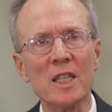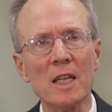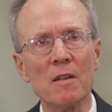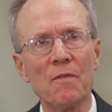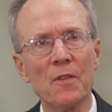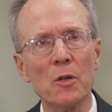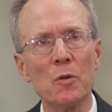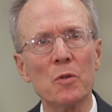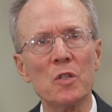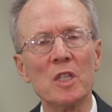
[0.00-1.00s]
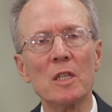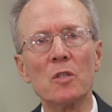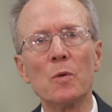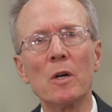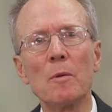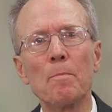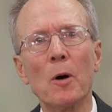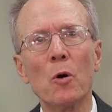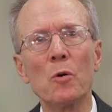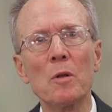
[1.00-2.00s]
infused into her
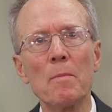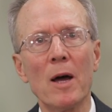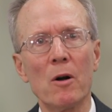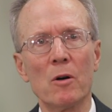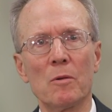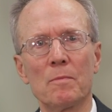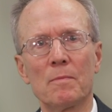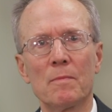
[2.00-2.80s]
bone marrow.